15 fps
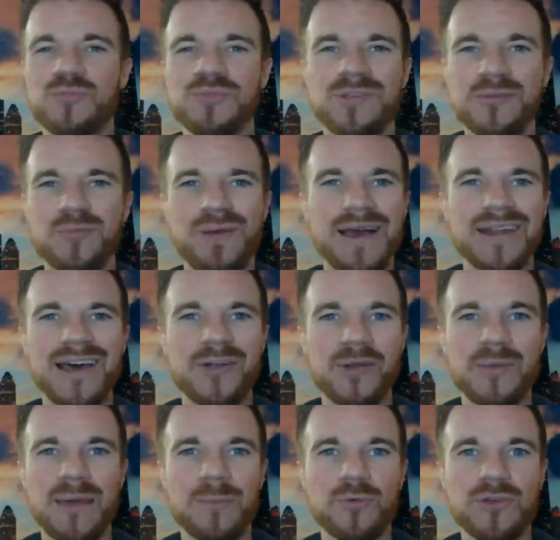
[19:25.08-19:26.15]
you might not
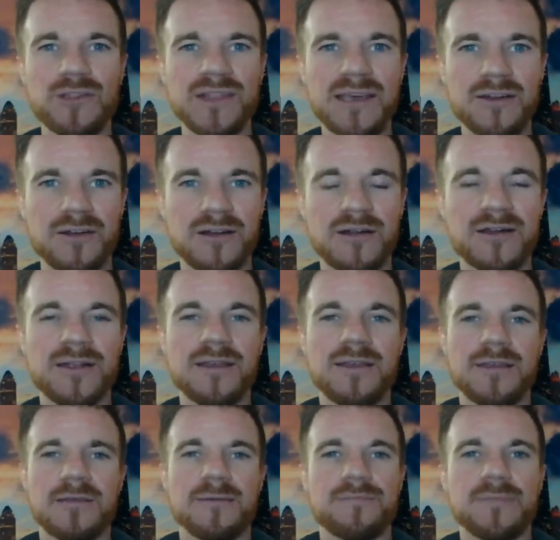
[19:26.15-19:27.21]
remember it later,
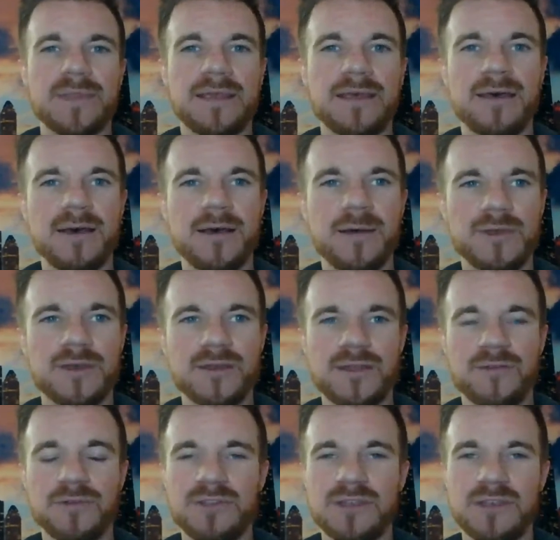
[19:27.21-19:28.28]
because
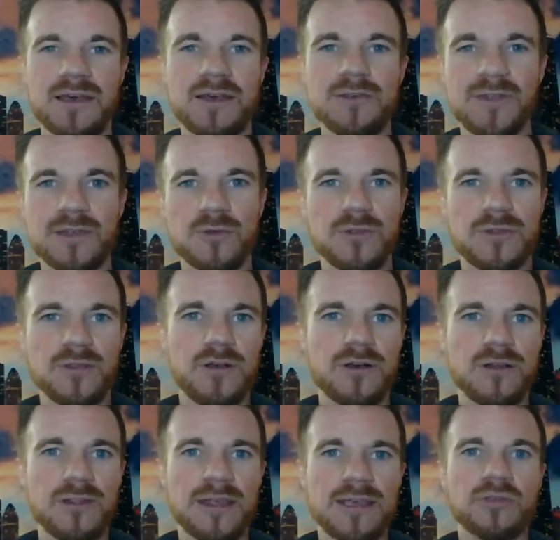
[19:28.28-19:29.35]
everything else that you
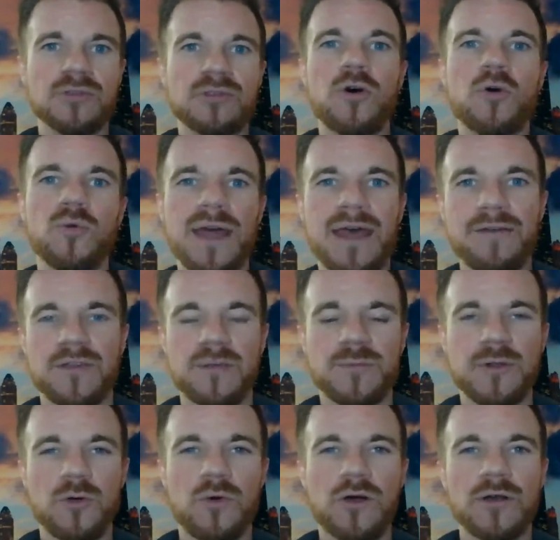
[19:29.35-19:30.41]
saw that you don't have
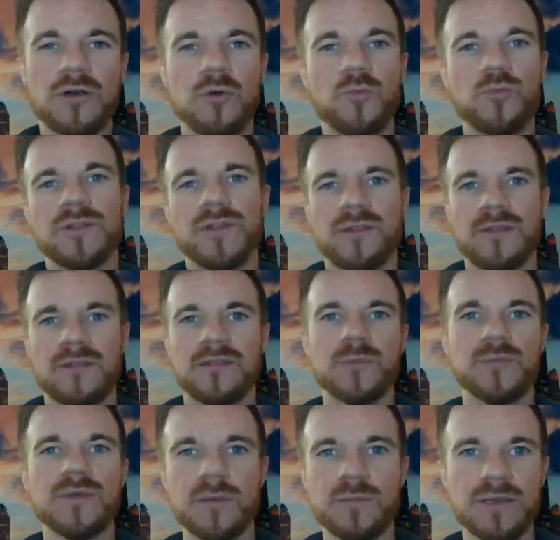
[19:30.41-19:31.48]
something to walk home with is just going to
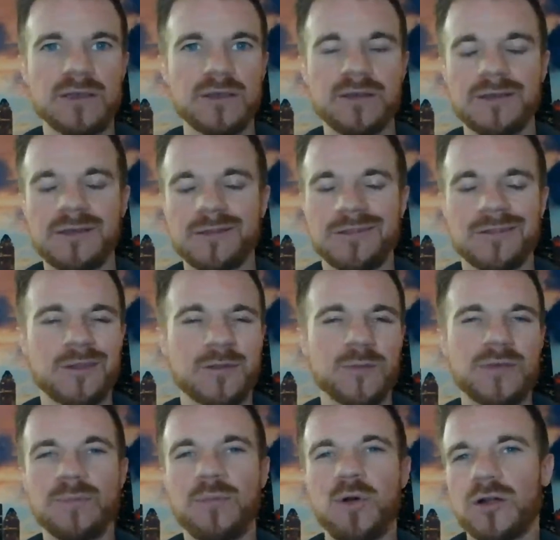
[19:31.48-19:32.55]
be
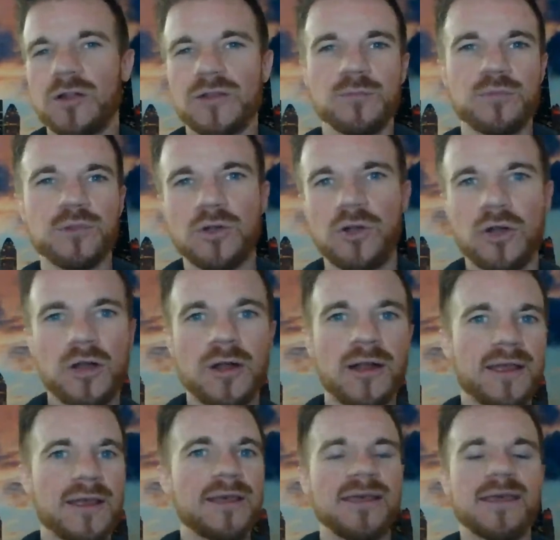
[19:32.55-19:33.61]
a part of the blur.
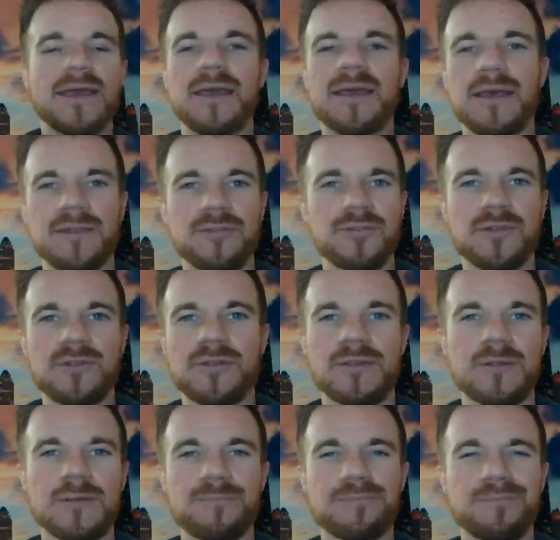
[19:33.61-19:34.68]
And
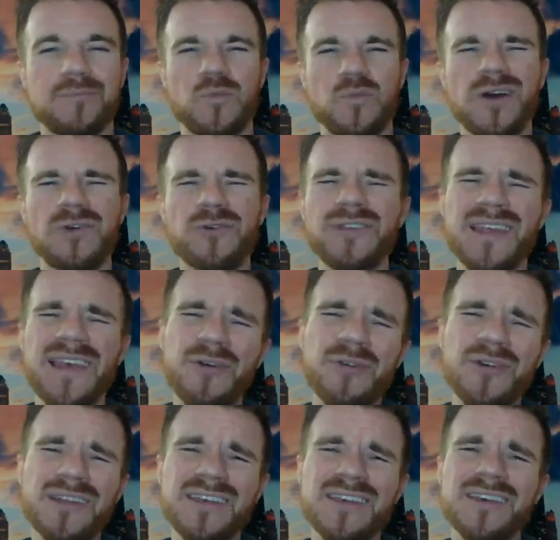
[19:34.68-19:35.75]
just, what was that
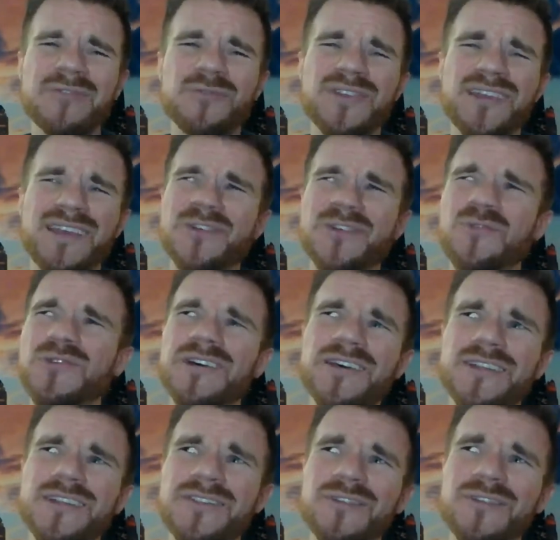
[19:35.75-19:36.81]
one again? Was that the
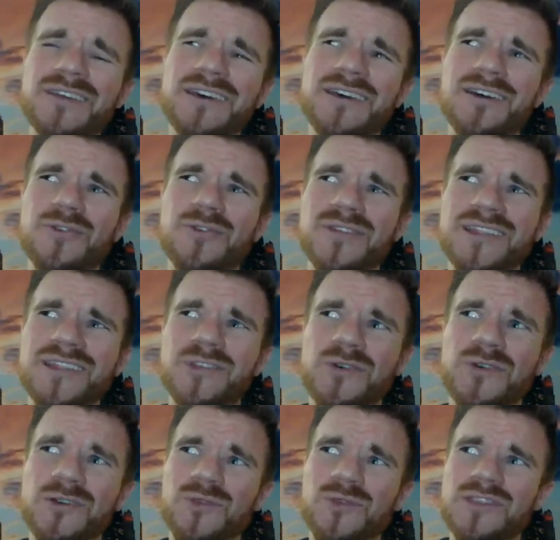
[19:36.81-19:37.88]
one? Oh, was that the
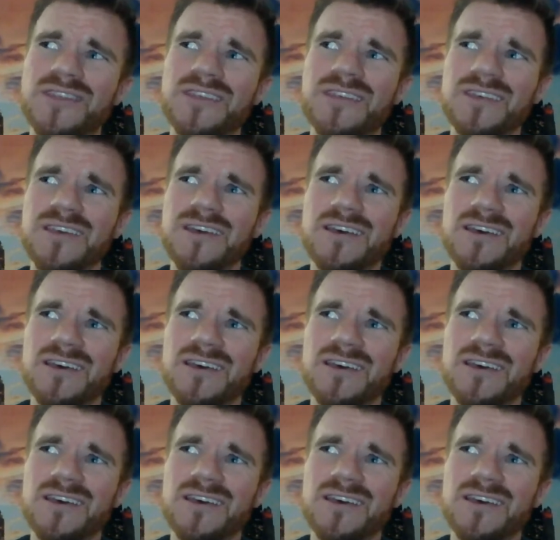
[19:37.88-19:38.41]
one with the